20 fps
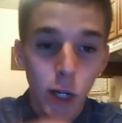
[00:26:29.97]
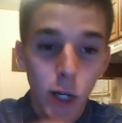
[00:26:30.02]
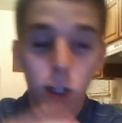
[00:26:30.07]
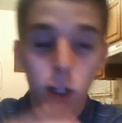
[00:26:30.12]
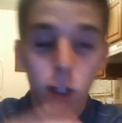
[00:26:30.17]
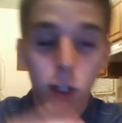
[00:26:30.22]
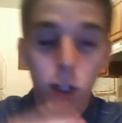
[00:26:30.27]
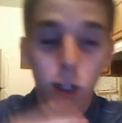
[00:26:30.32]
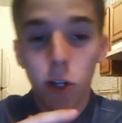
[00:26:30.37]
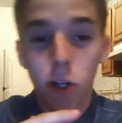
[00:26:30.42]

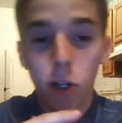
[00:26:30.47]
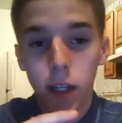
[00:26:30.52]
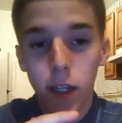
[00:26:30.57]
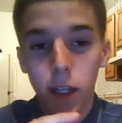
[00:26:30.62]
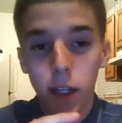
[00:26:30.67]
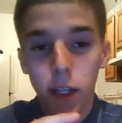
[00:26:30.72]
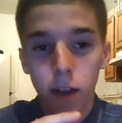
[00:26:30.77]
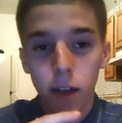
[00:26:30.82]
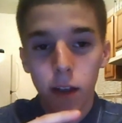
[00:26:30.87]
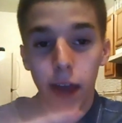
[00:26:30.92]

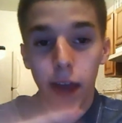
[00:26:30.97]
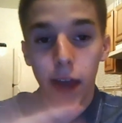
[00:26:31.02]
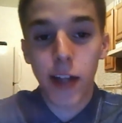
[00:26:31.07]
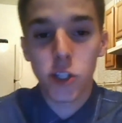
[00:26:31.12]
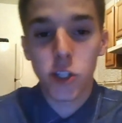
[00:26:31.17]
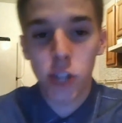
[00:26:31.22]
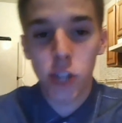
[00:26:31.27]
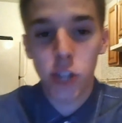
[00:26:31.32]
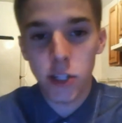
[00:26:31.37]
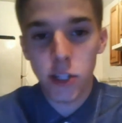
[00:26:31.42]
Clearly
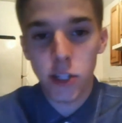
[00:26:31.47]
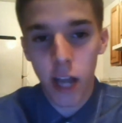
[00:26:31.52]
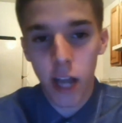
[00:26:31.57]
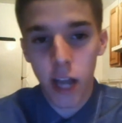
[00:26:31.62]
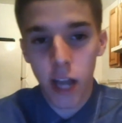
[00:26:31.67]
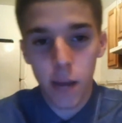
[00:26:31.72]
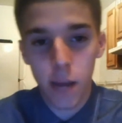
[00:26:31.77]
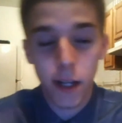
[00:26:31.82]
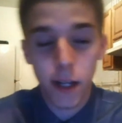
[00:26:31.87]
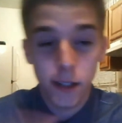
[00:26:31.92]
that changed
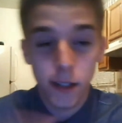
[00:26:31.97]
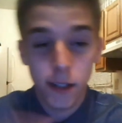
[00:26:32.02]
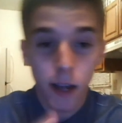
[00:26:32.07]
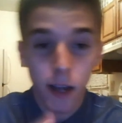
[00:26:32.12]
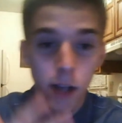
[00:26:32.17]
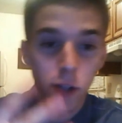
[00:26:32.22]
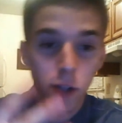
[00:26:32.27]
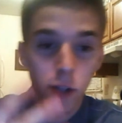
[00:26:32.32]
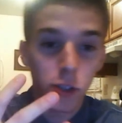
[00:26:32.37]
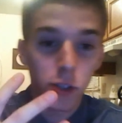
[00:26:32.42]
now because
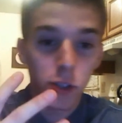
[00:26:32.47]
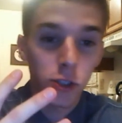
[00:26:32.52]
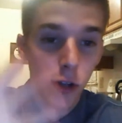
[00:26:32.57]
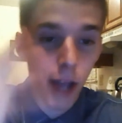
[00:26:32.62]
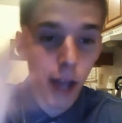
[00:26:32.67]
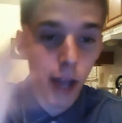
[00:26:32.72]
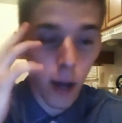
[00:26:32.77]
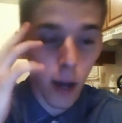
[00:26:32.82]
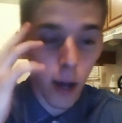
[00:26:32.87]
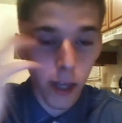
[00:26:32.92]
I
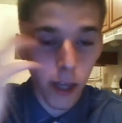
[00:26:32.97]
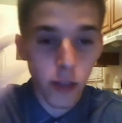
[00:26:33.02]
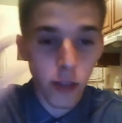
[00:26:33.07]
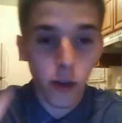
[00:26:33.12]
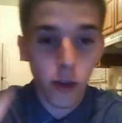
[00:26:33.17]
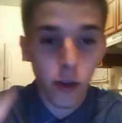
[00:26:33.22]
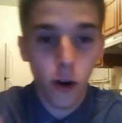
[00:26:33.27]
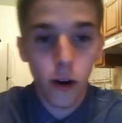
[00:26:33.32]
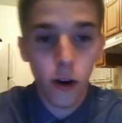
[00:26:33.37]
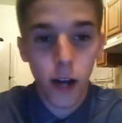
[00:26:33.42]
understood how they
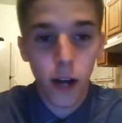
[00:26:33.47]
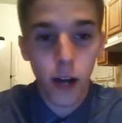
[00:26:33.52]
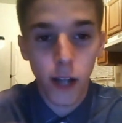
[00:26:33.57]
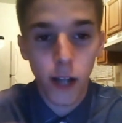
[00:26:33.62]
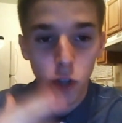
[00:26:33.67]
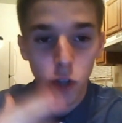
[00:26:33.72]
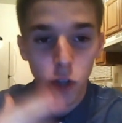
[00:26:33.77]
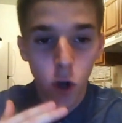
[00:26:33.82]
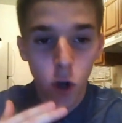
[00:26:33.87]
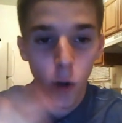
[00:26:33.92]
thought. I
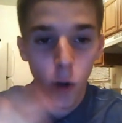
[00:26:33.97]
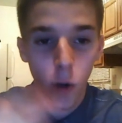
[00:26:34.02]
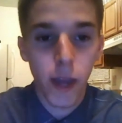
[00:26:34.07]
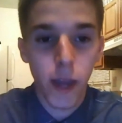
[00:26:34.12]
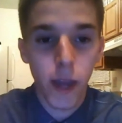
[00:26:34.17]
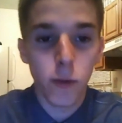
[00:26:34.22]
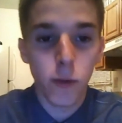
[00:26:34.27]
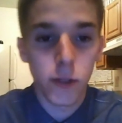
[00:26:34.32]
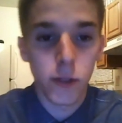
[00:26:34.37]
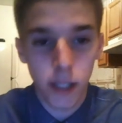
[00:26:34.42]
saw what
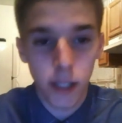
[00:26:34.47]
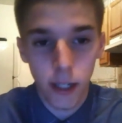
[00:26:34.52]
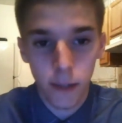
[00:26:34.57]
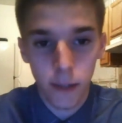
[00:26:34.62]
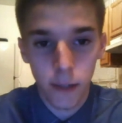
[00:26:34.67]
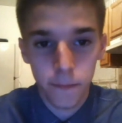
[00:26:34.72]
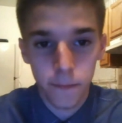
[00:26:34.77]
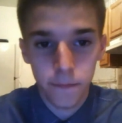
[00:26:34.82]
they were seeing.